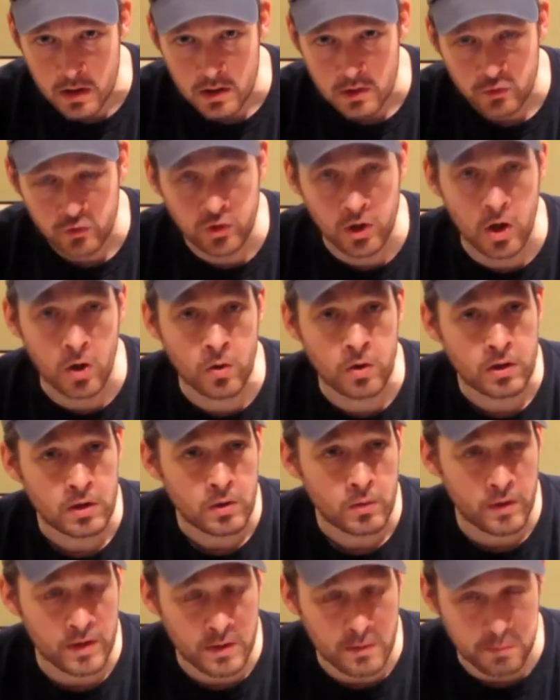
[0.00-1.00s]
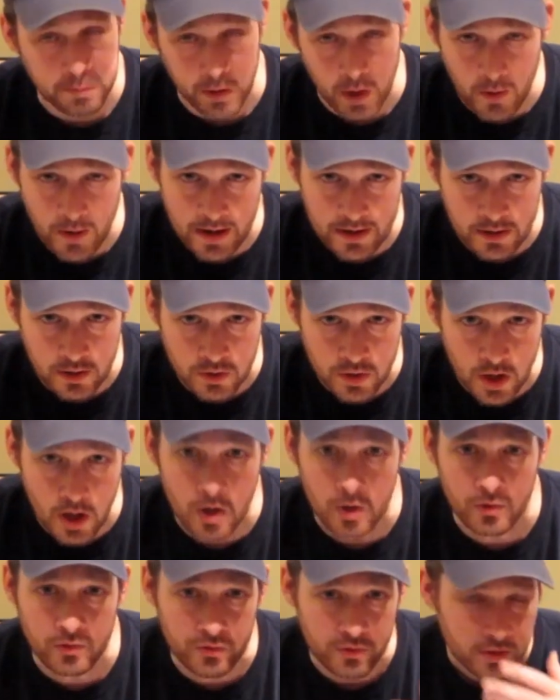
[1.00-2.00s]
So when you blow out your
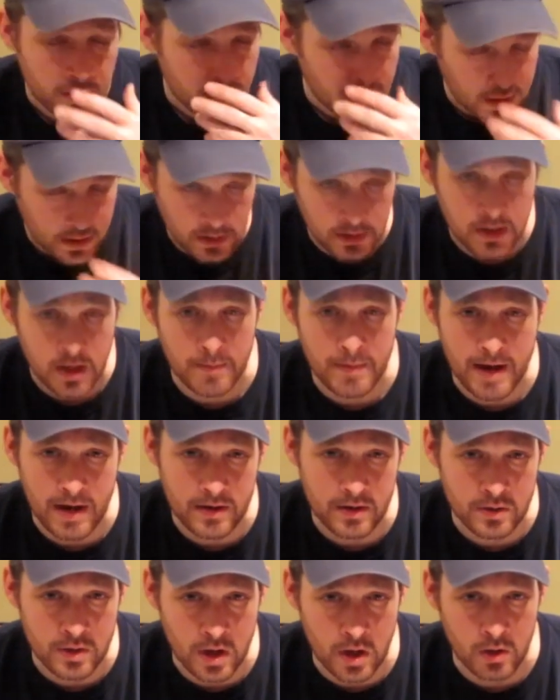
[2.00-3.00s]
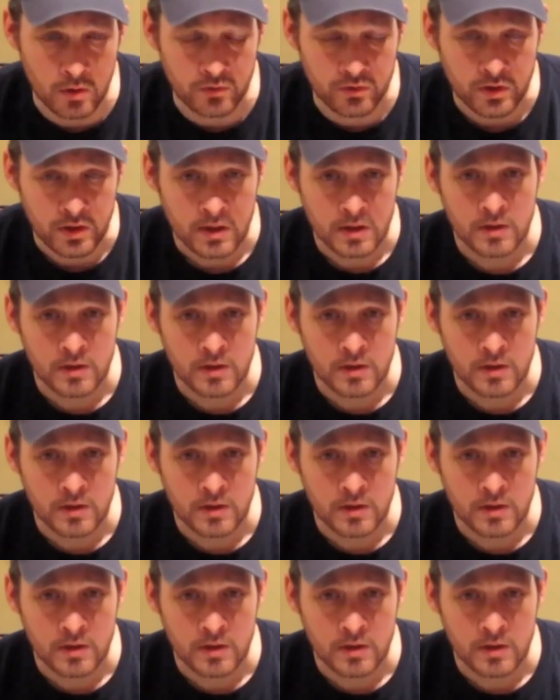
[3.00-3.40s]
nose, it'll come out your nose.